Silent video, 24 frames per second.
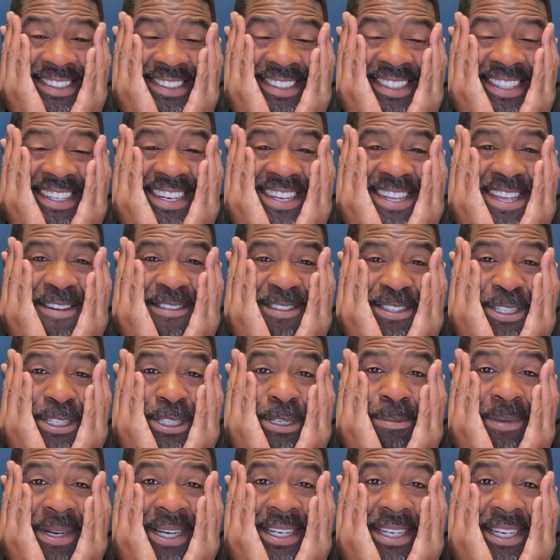Yeah, you ever see
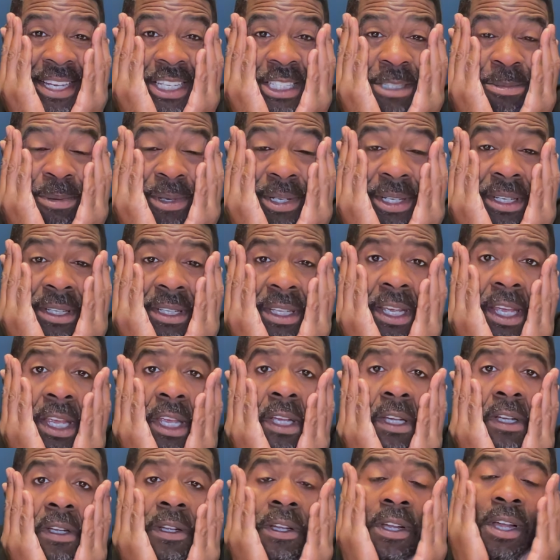somebody desperate?
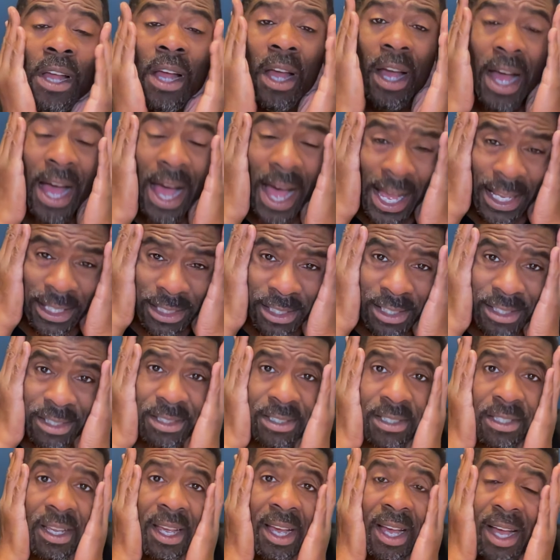Like, I
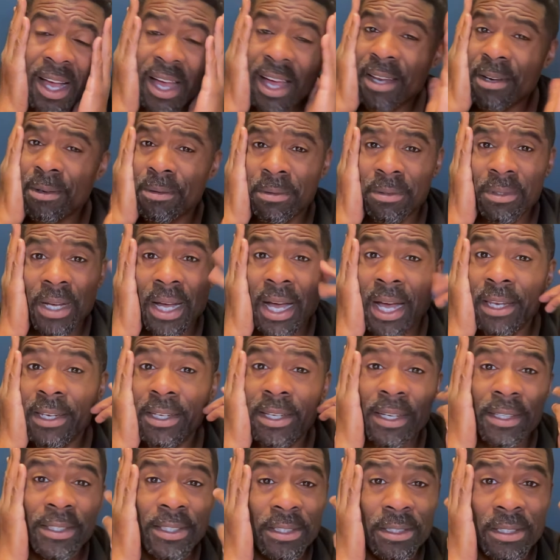just, I don't,
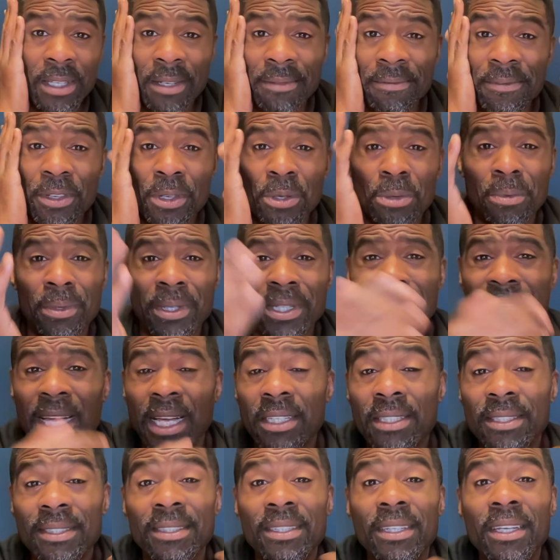I, I,
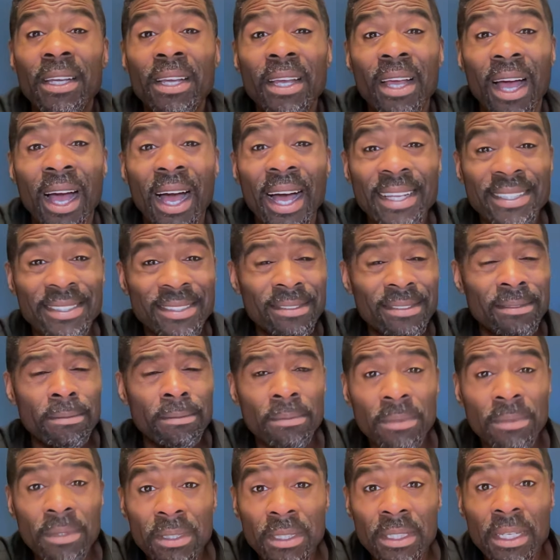I I,
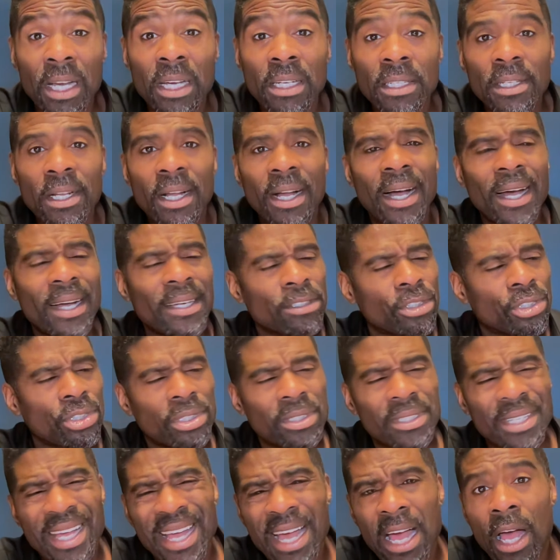I, I
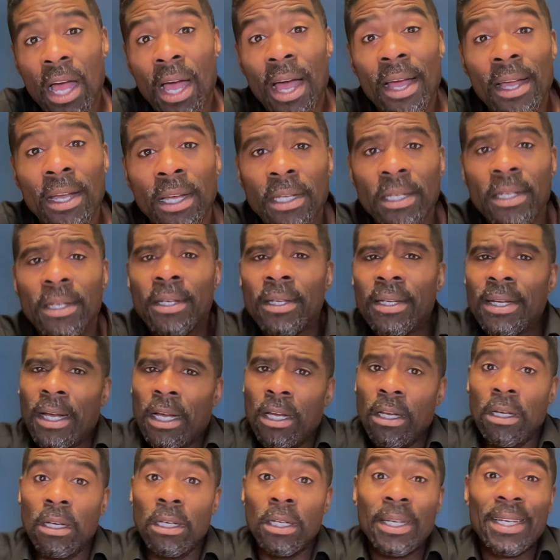just, I, I,
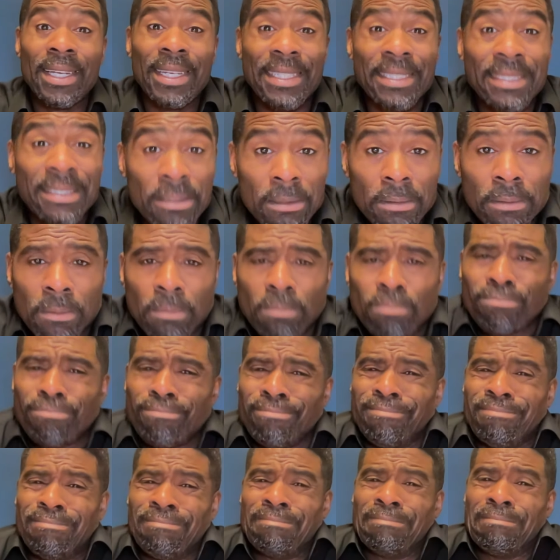I
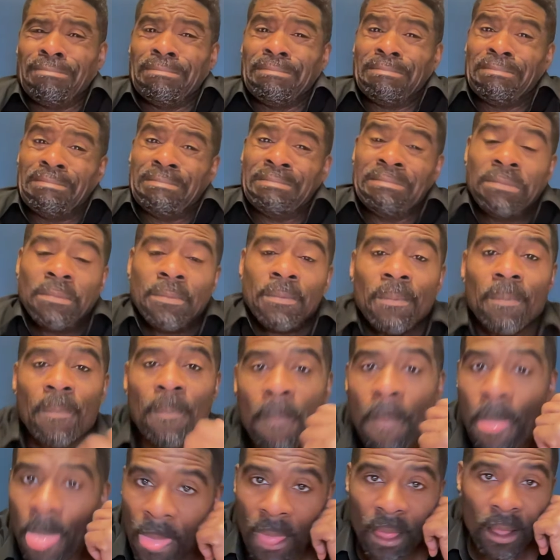mm.
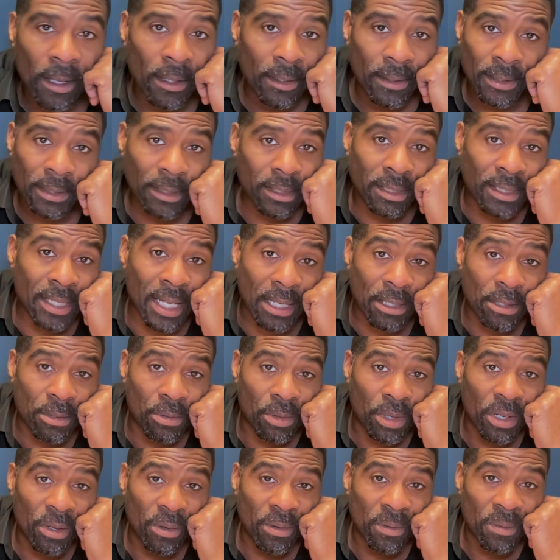it's not too
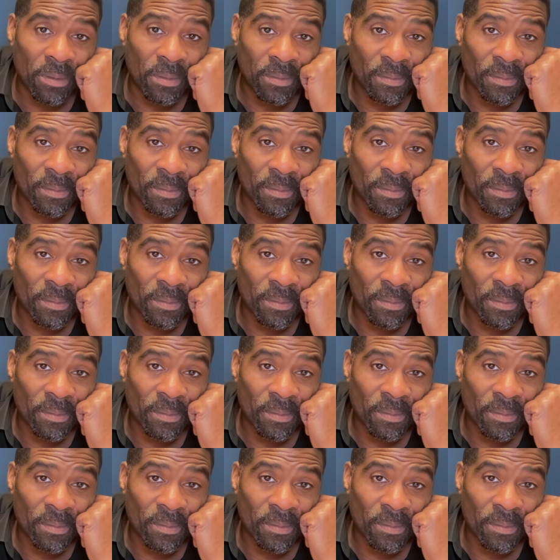cute.